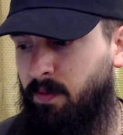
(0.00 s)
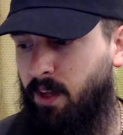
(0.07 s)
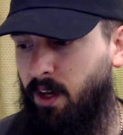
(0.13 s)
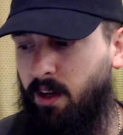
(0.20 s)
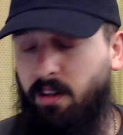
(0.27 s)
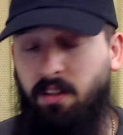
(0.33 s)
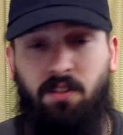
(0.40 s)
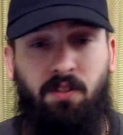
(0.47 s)

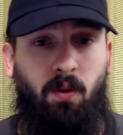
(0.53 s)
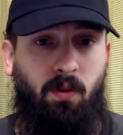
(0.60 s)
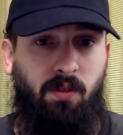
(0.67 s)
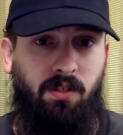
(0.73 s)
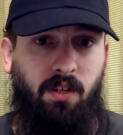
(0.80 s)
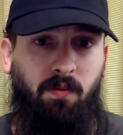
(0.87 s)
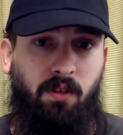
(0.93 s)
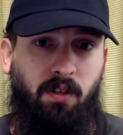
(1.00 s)
This is
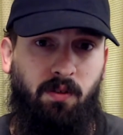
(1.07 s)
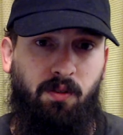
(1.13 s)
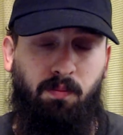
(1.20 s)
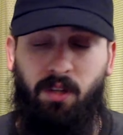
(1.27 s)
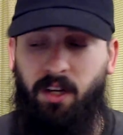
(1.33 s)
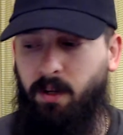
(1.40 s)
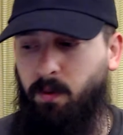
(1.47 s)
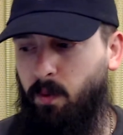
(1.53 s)
Orzhov colors,
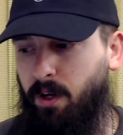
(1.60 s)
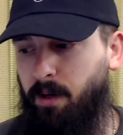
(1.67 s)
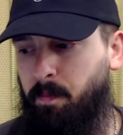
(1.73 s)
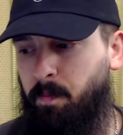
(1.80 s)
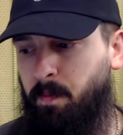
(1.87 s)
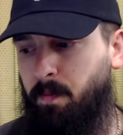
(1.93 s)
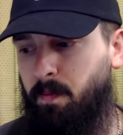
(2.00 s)
black and white.